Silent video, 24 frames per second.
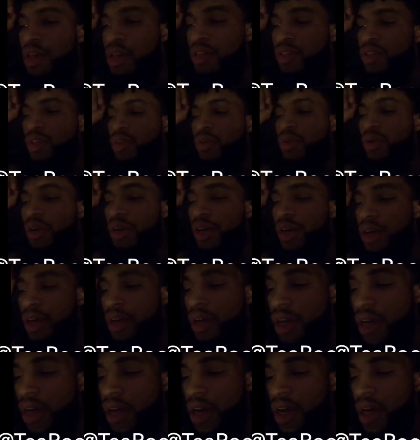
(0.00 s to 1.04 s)
to where,
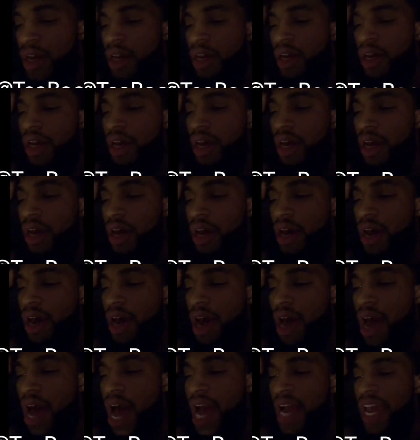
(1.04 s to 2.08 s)
nigga,
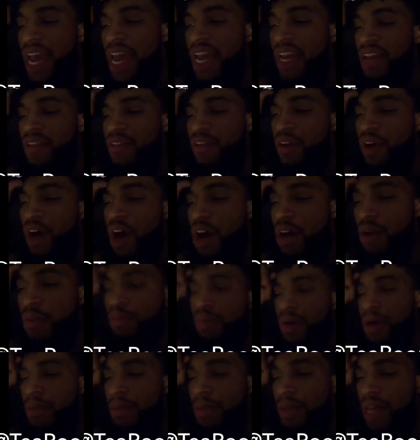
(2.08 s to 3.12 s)
I can't even go out in
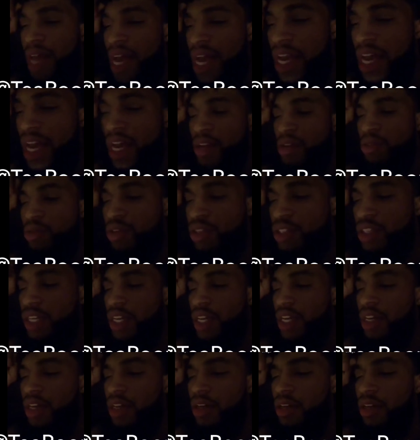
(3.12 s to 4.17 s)
public. I can't do
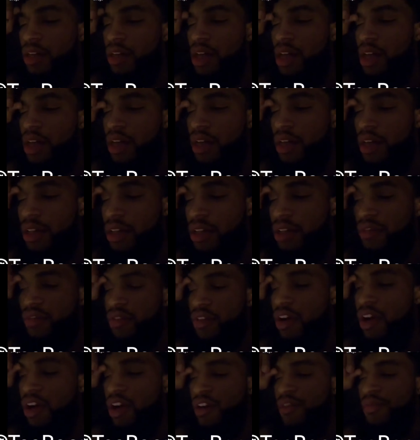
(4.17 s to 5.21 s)
shit. Like, get the
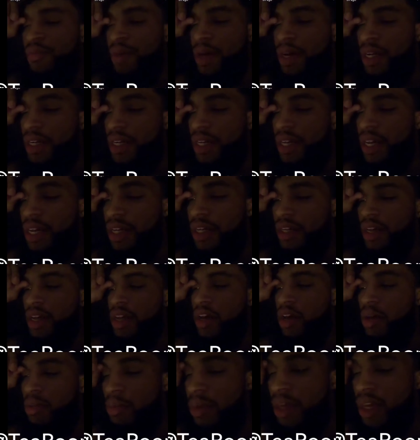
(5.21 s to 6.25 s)
fuck off my dick.
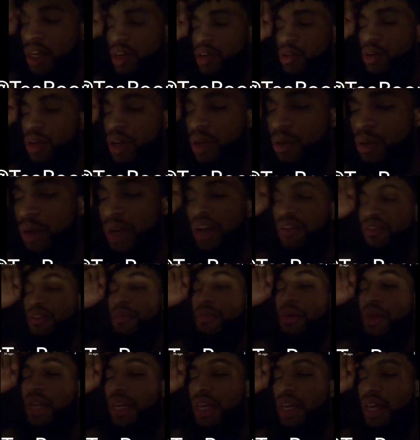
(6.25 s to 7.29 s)
Damn, me and Queen will never
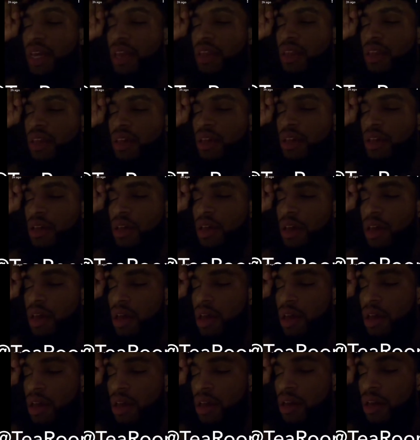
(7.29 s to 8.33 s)
be together.
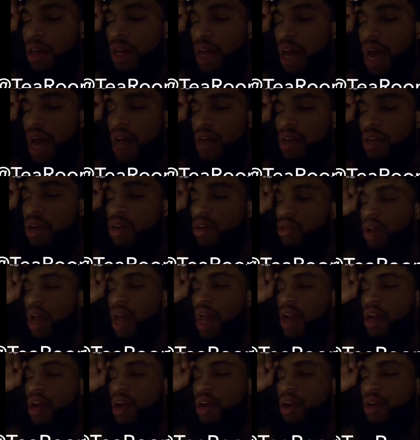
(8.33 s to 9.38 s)
Nigga, I don't
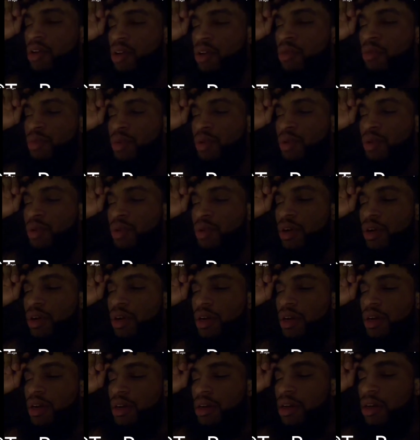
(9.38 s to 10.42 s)
like her no more.